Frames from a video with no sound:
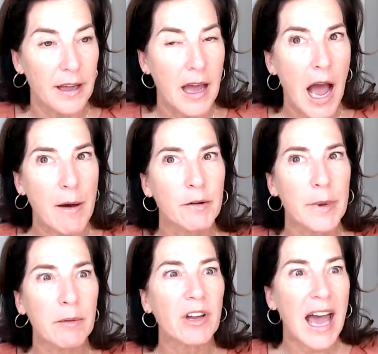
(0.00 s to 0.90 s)
I want to be able
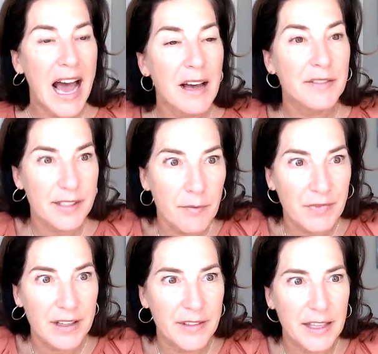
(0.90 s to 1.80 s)
to have
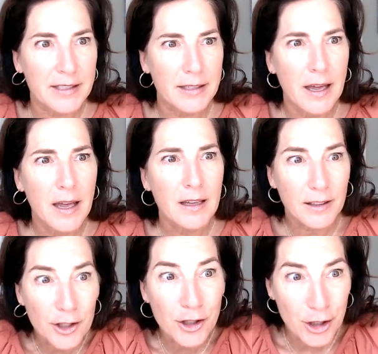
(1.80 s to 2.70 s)
something that's
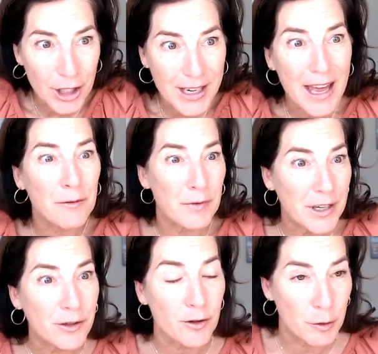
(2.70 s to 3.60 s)
legit and
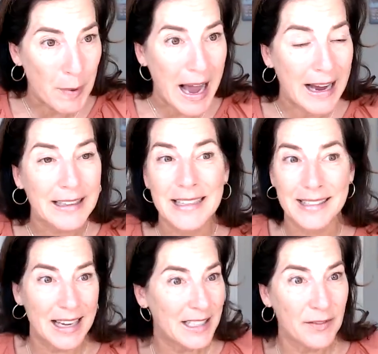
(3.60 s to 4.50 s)
research backed and
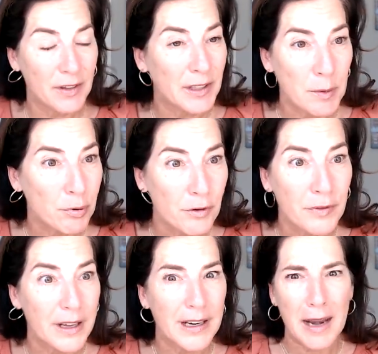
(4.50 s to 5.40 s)
scientifically
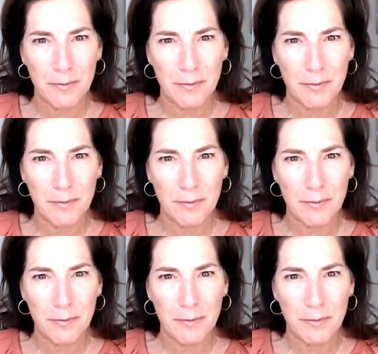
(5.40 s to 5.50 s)
proven and